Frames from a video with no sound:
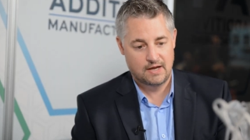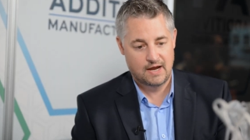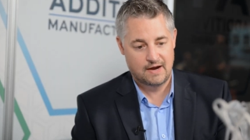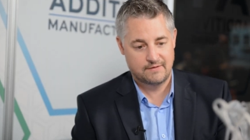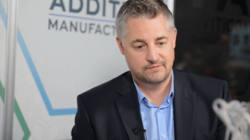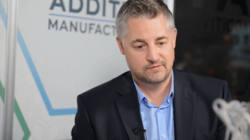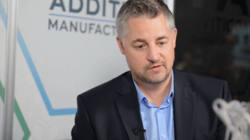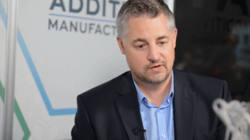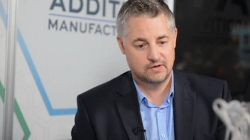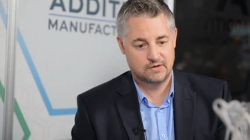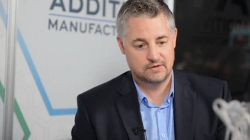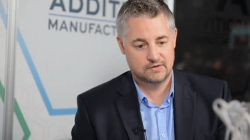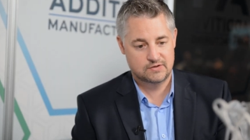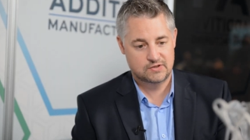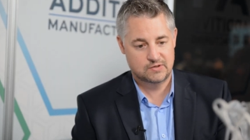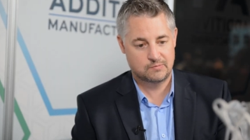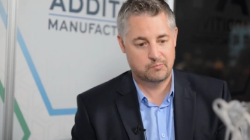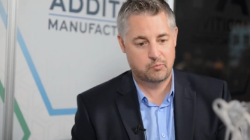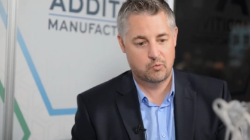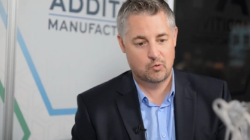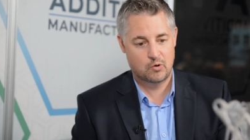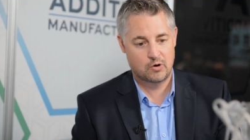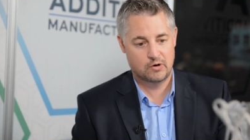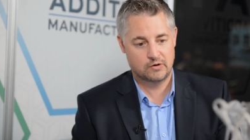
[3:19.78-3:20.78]
have to
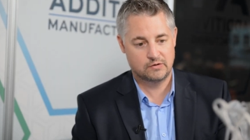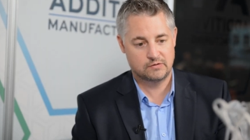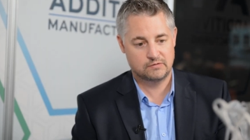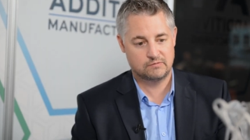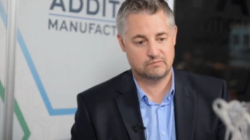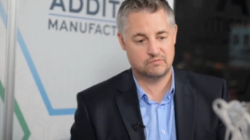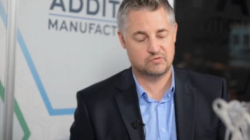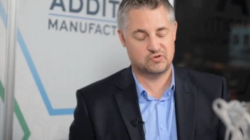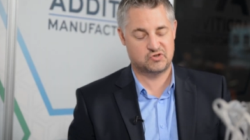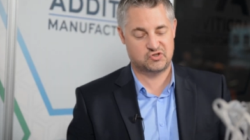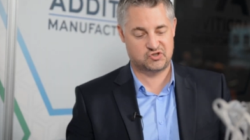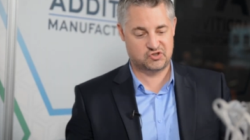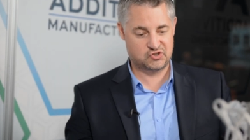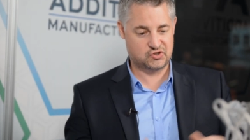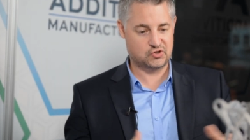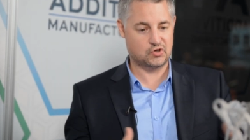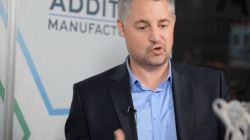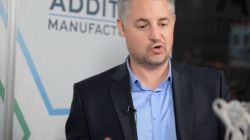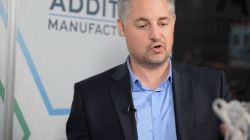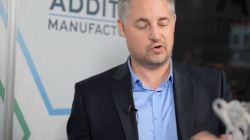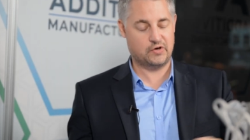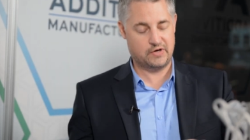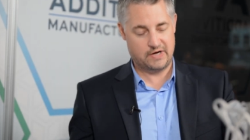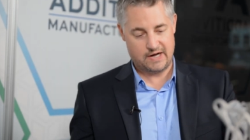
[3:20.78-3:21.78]
support
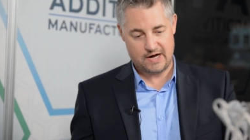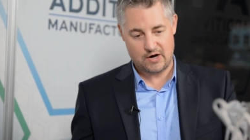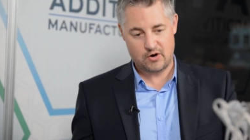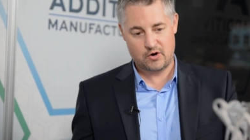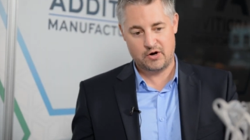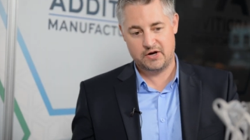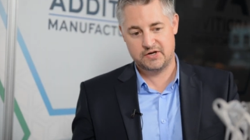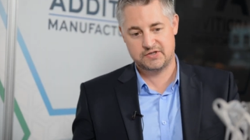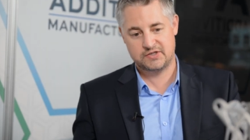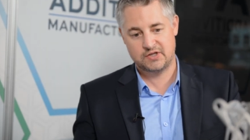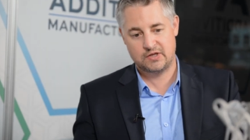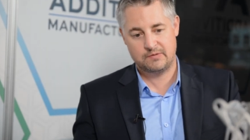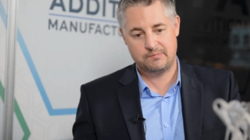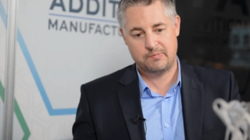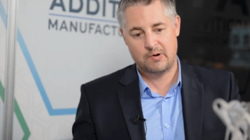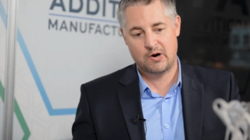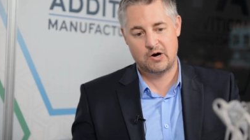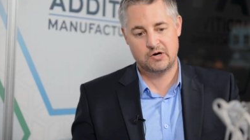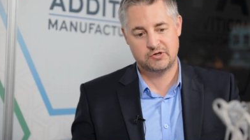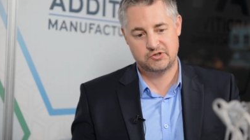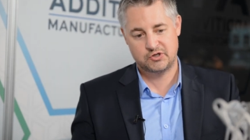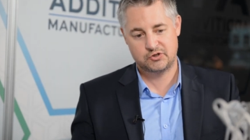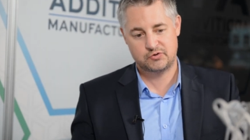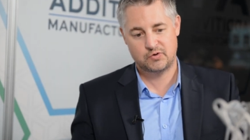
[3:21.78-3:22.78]
certain areas of the
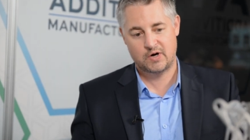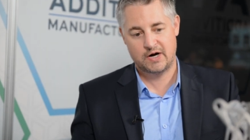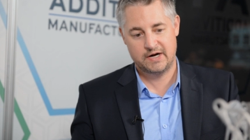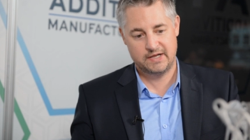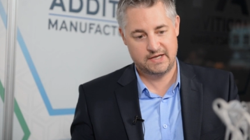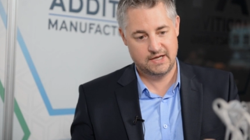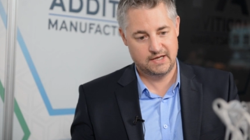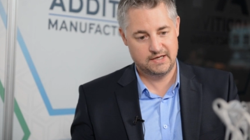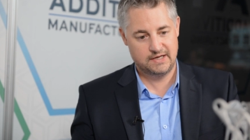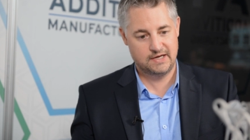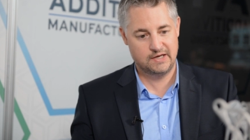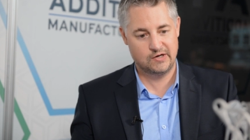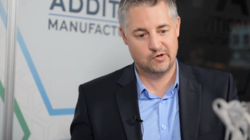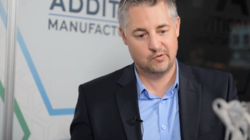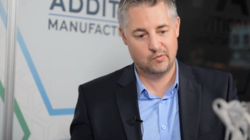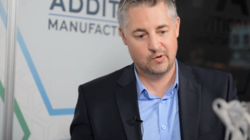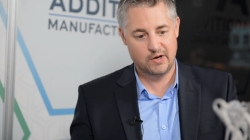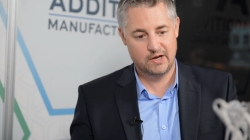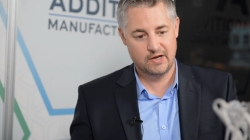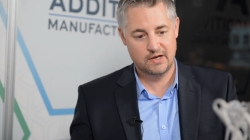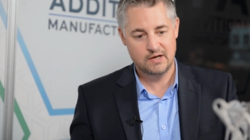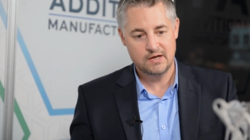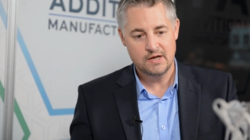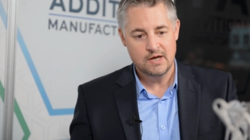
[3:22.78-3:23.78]
part to try to get heat
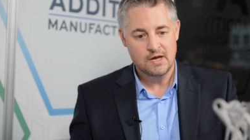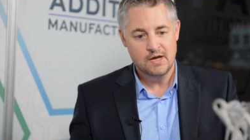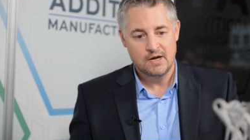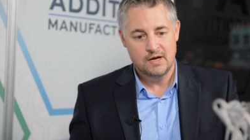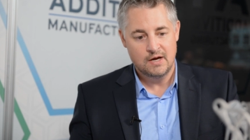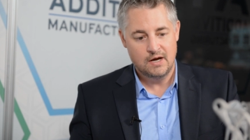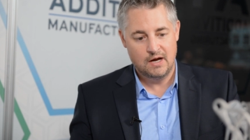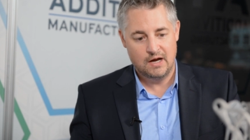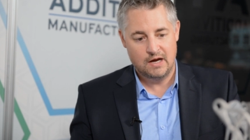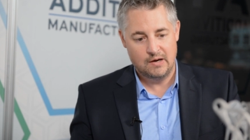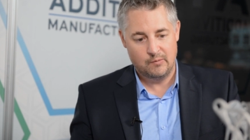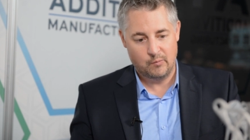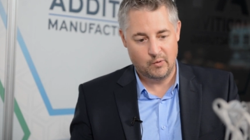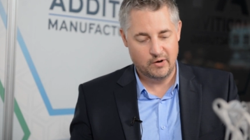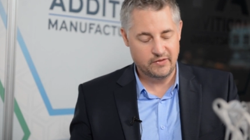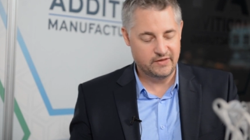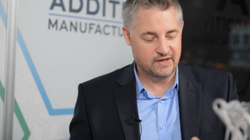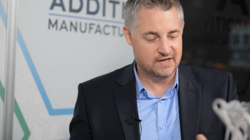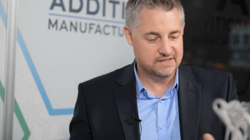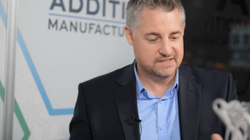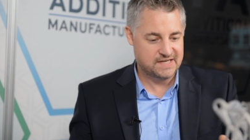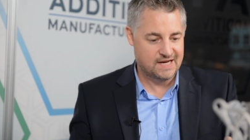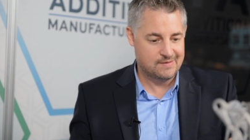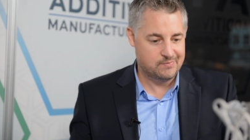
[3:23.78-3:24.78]
away. Uh, one of
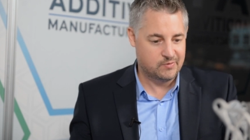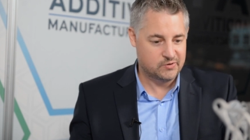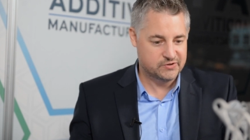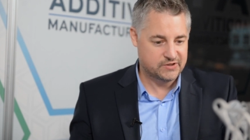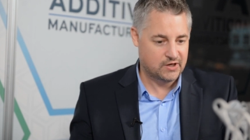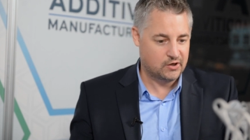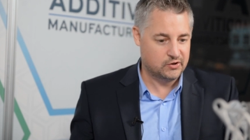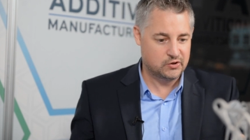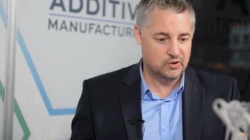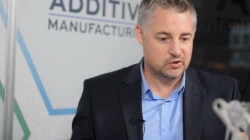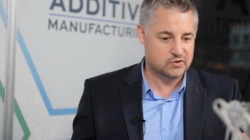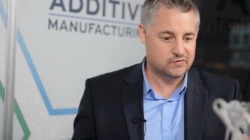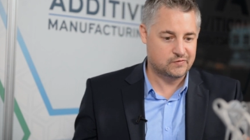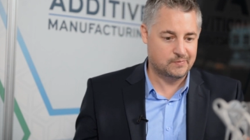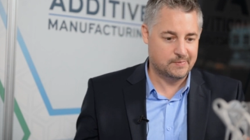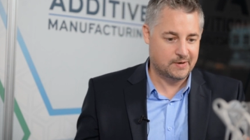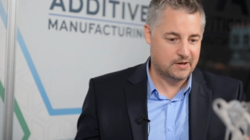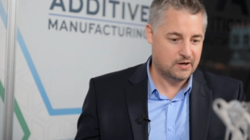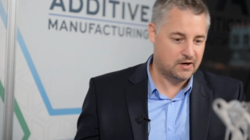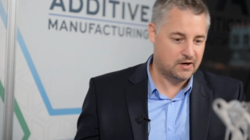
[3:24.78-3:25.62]
the examples I'll use from a